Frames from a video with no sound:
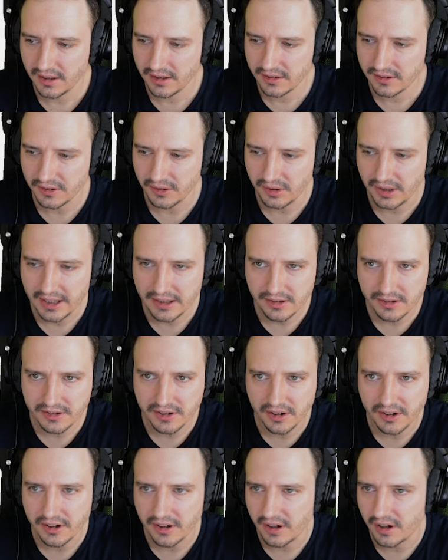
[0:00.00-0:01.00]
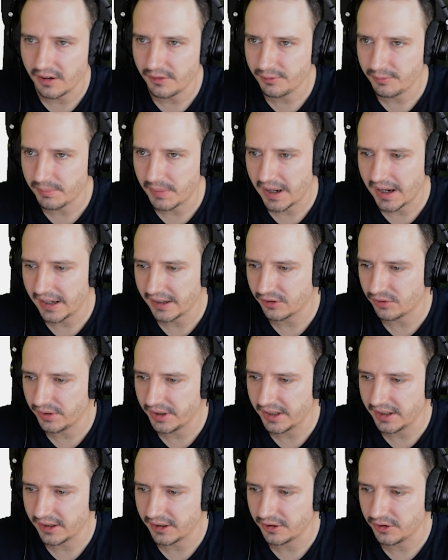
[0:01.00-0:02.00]
So let's start off by
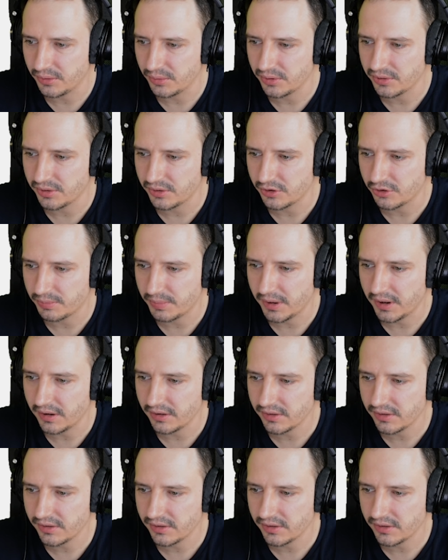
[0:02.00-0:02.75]
creating a new search bar.